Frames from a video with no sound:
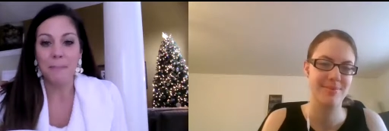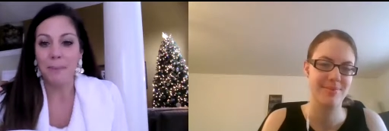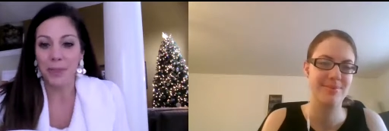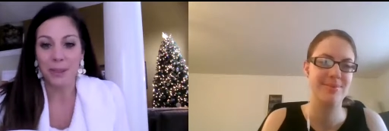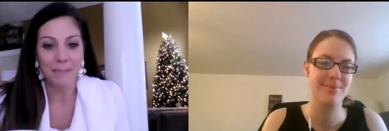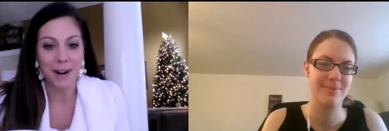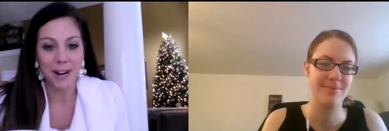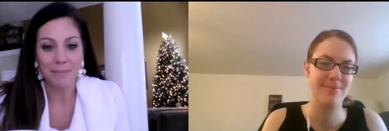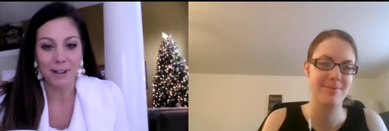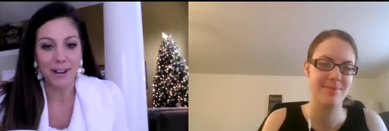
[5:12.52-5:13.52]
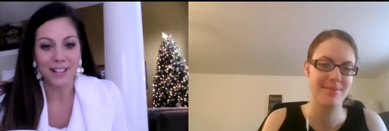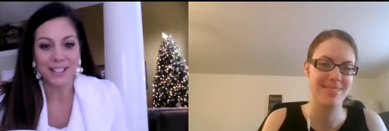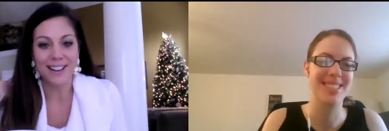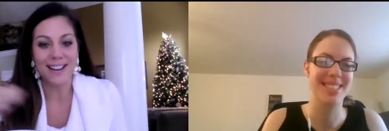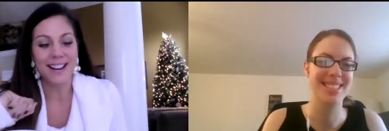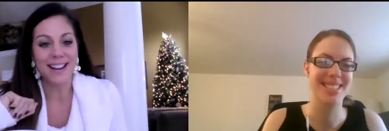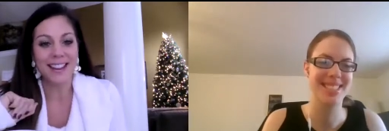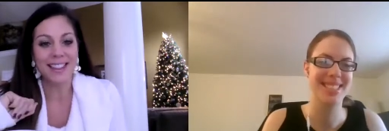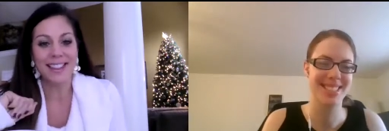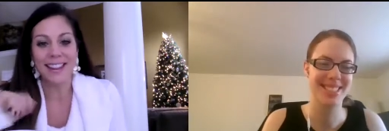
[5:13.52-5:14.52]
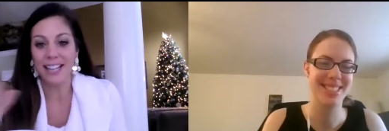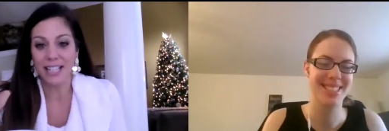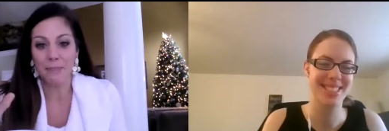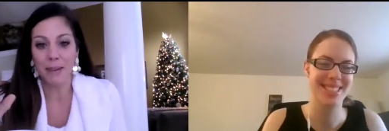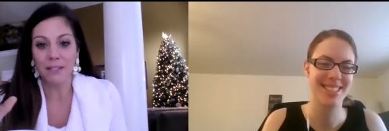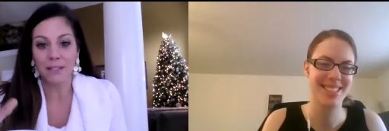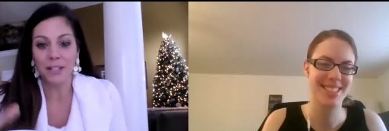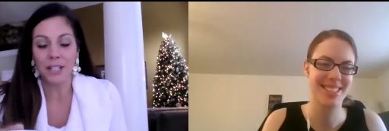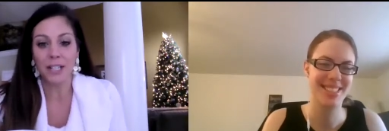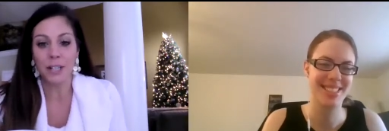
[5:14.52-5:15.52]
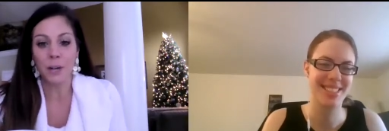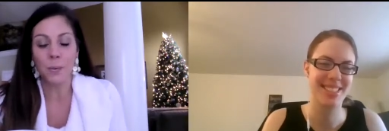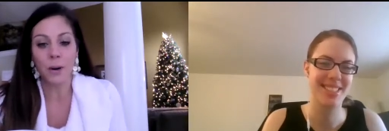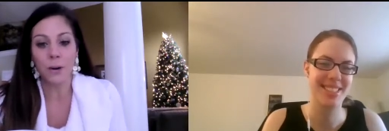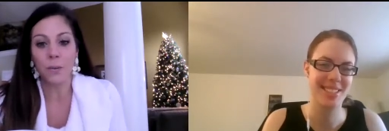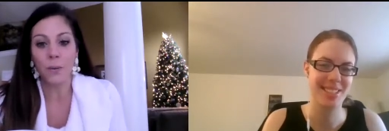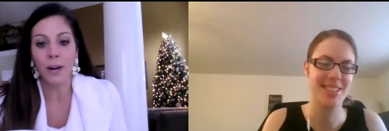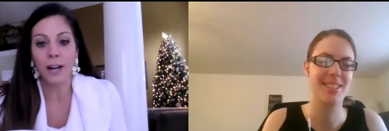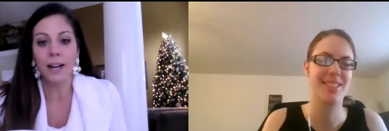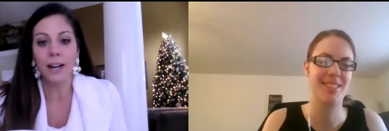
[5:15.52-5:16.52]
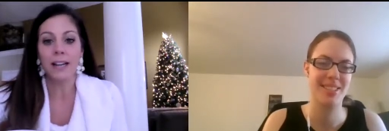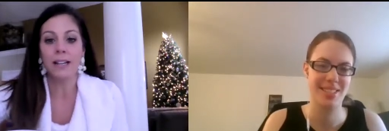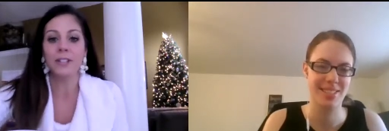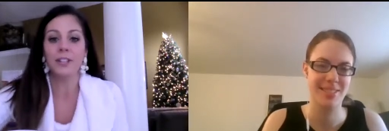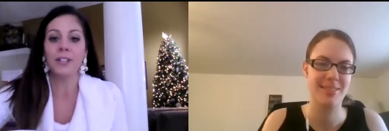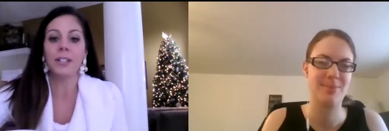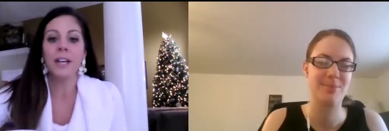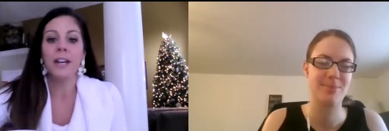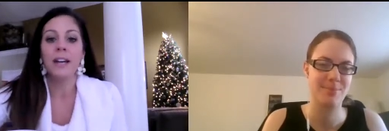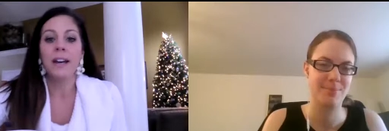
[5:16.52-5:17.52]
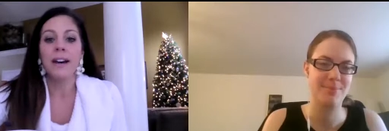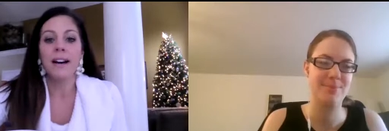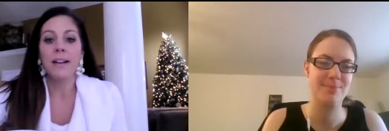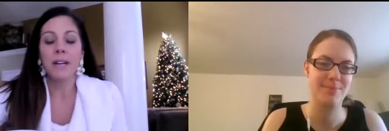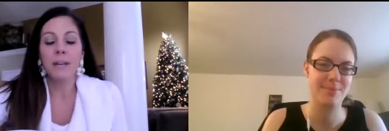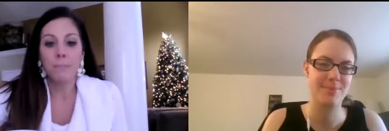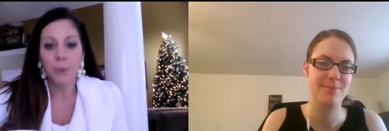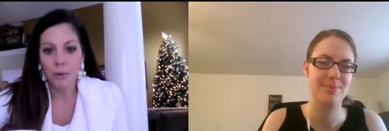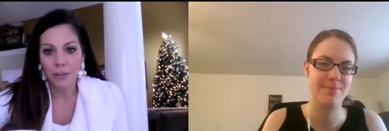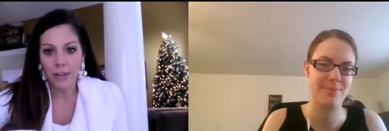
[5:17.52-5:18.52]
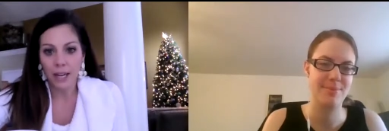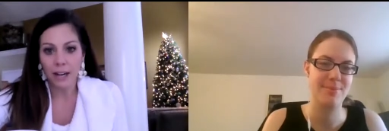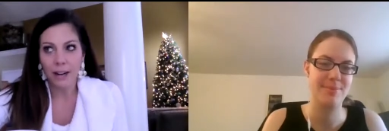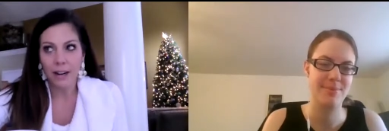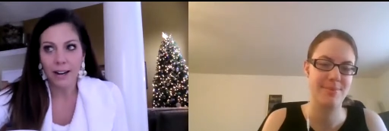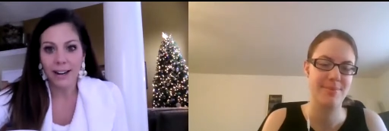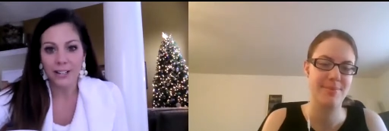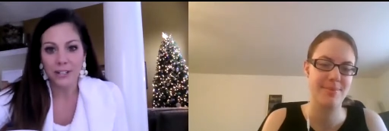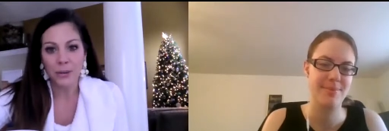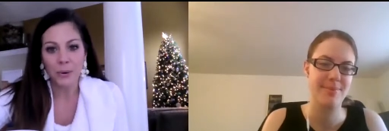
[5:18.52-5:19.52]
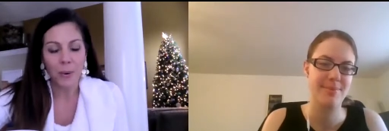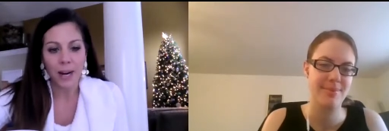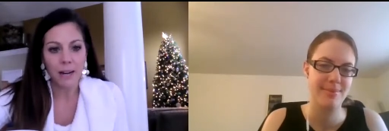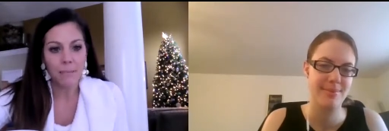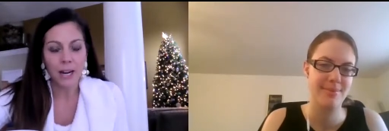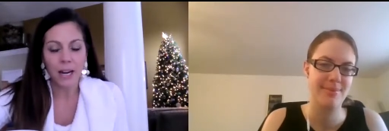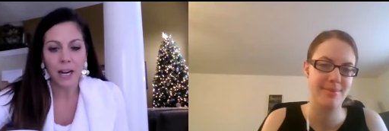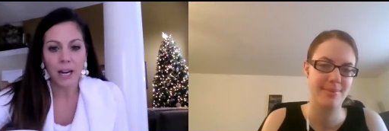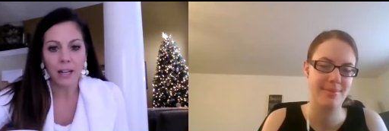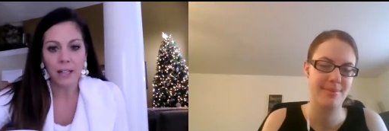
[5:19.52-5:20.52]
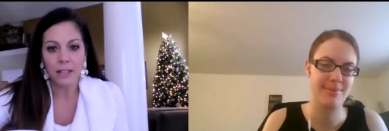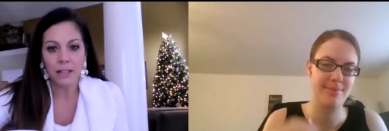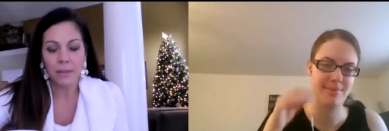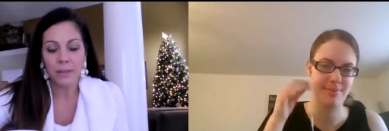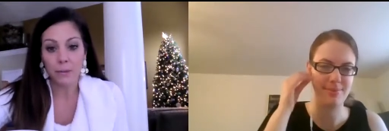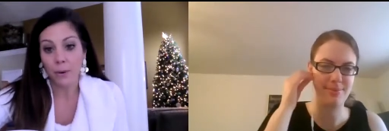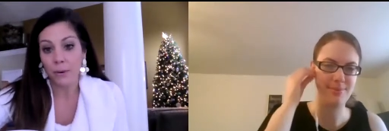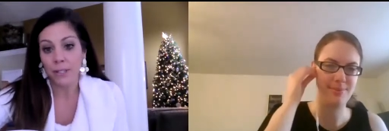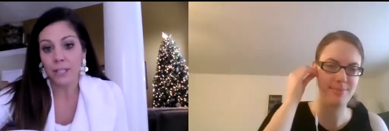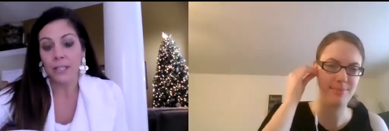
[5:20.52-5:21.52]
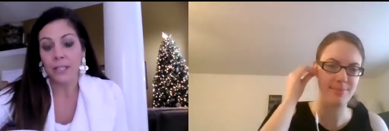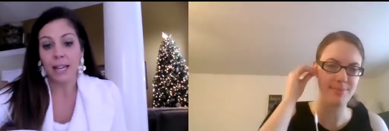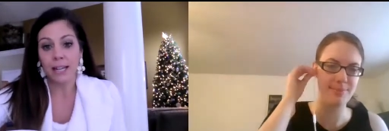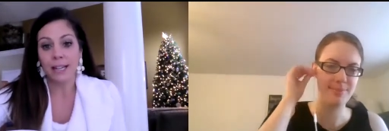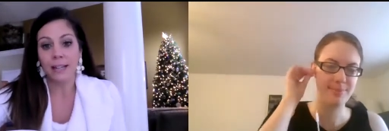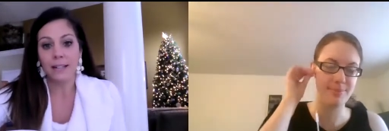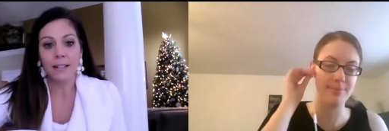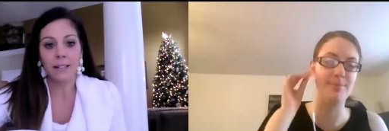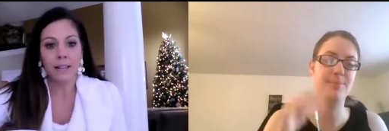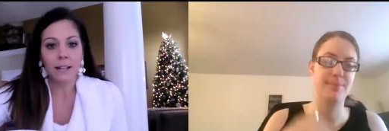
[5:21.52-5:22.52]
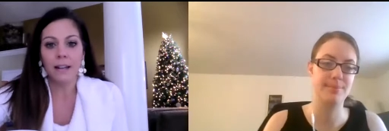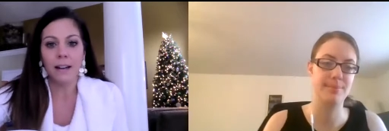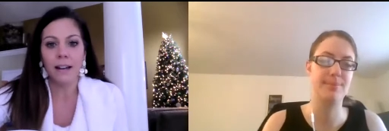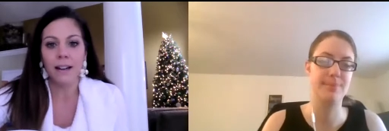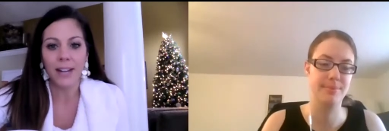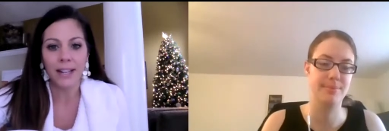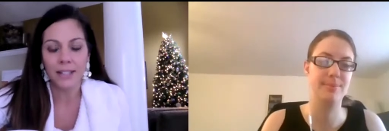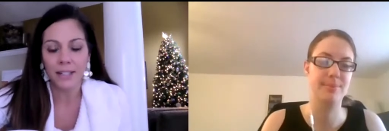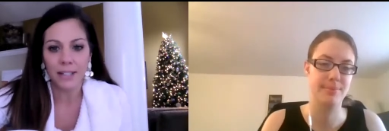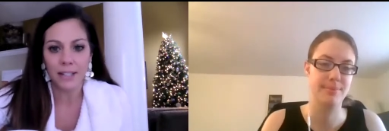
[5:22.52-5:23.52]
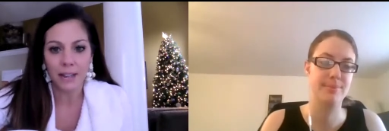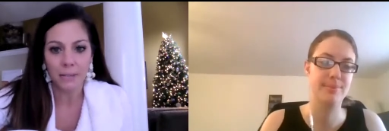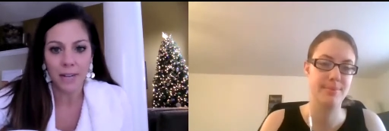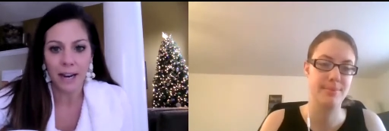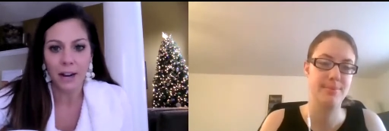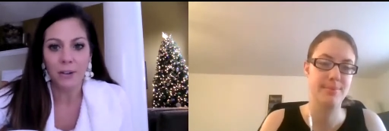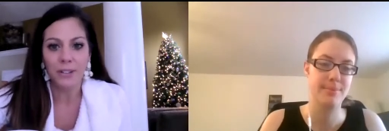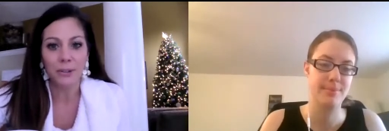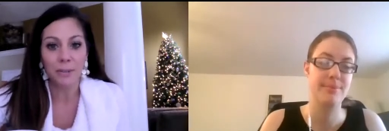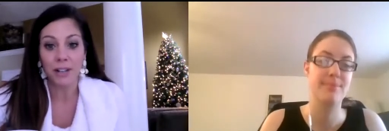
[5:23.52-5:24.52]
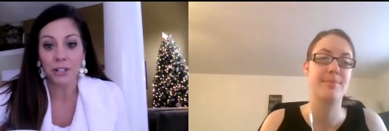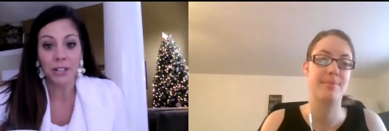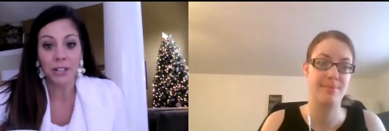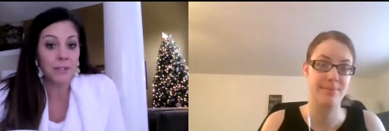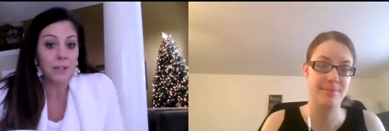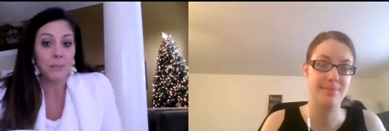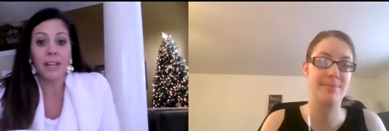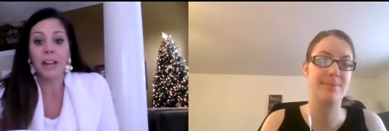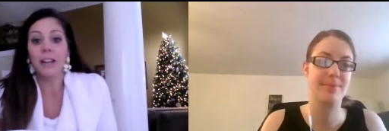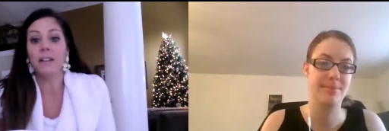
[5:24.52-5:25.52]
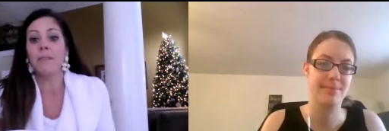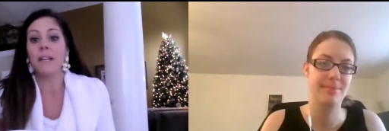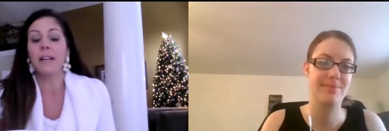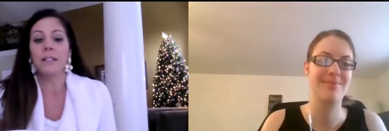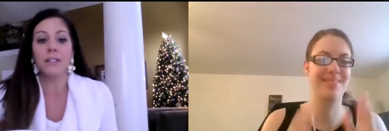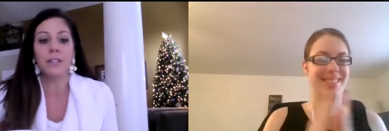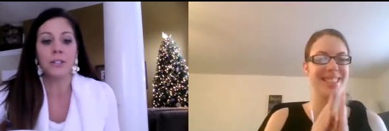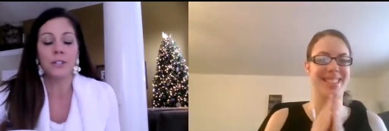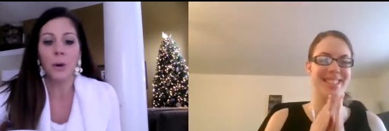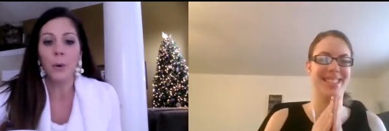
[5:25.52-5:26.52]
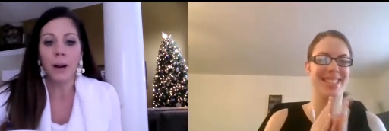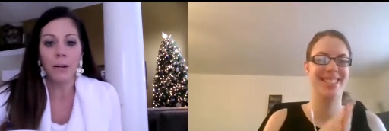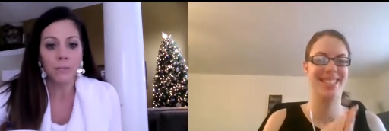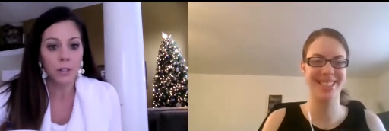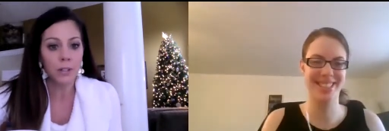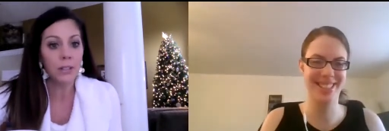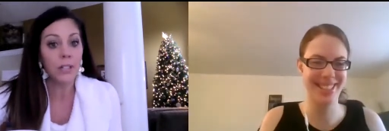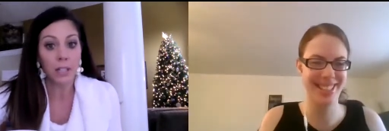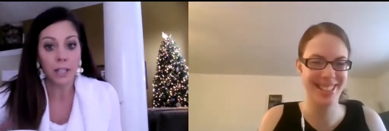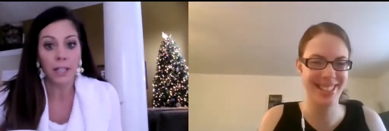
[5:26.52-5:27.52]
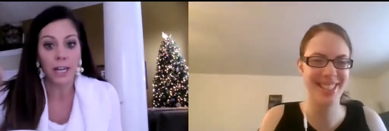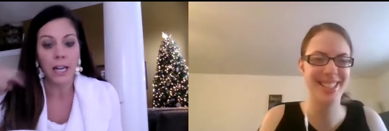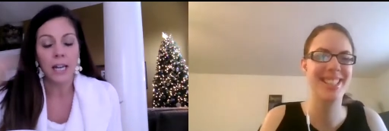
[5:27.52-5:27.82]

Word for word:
Speaker 1: put the money blocks on and then I did manifesting 101 and just I mean both like and it's so great because I mean they're bonuses and I have access to them now and so I'm actually doing them again because it's just so helpful to like